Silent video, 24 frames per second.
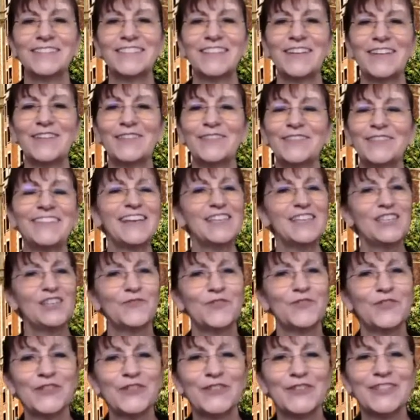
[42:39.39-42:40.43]
So thank
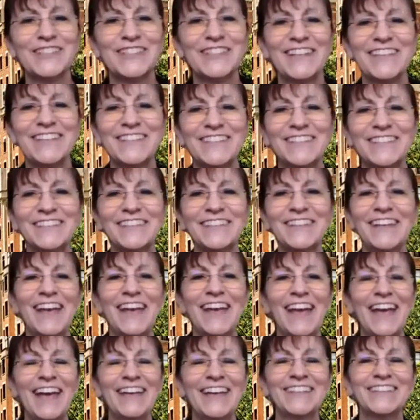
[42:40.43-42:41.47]
you for your attention,
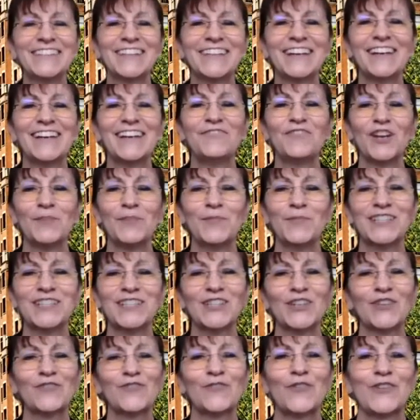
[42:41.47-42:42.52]
and I very
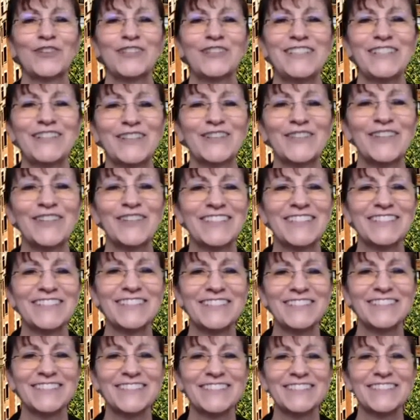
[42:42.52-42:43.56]
much look forward to your
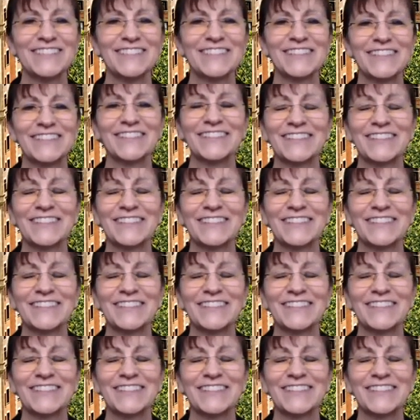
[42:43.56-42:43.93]
questions.